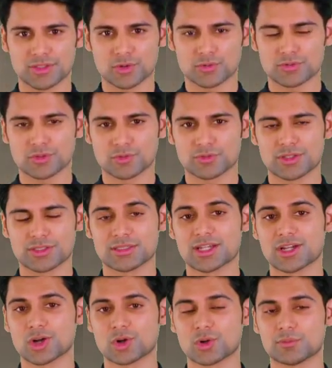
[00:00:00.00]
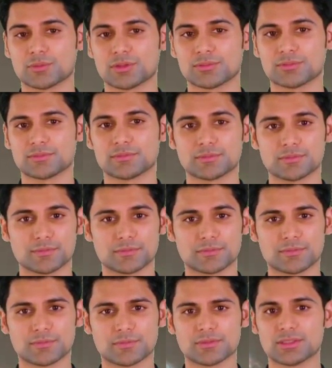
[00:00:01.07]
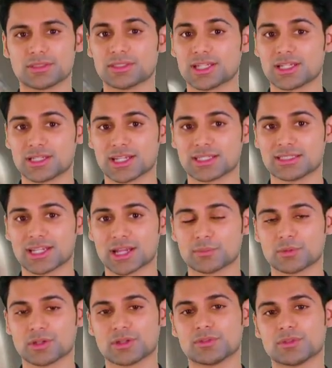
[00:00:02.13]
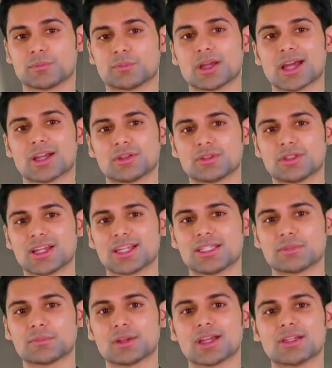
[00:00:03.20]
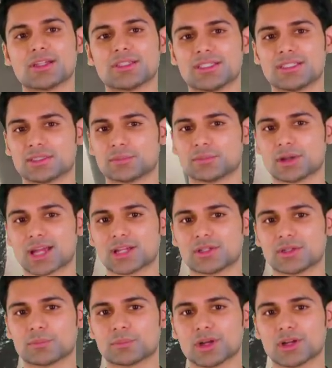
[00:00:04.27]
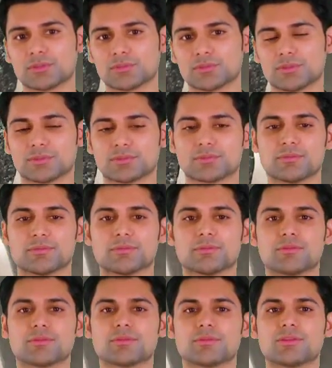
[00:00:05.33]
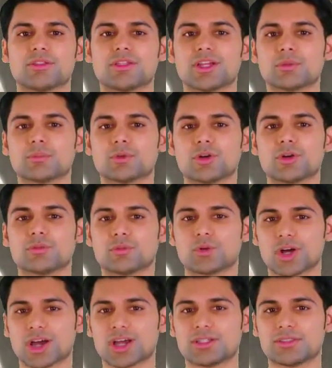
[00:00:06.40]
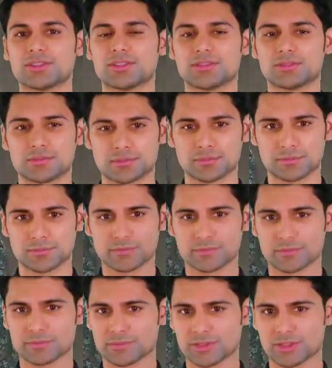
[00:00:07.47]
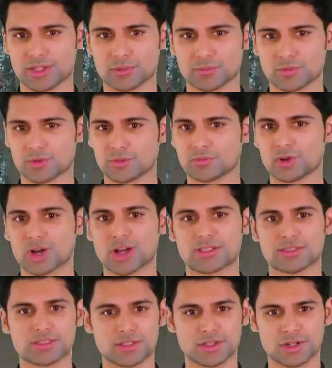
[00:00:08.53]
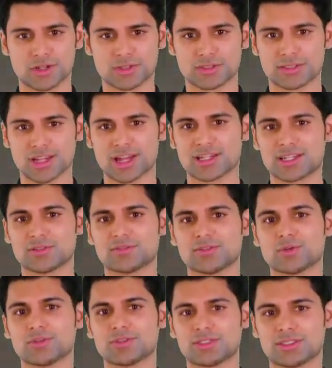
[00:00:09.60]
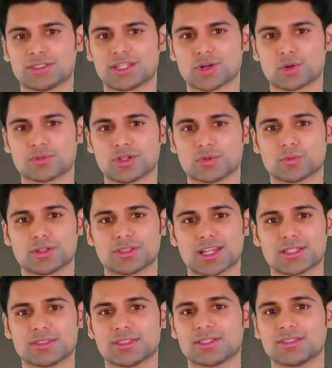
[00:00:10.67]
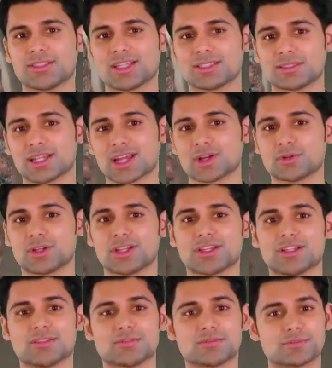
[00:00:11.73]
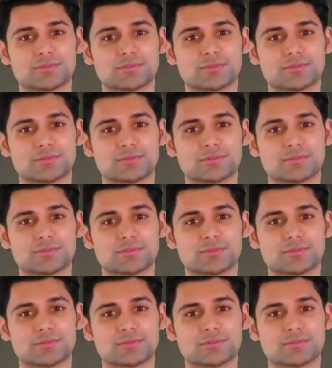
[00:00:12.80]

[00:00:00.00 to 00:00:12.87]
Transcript: Don't do this at home. See an example of the pattern in the magnetism panel above. Number of rocks. Number of rocks, good sign if yours is the only one like this in the area.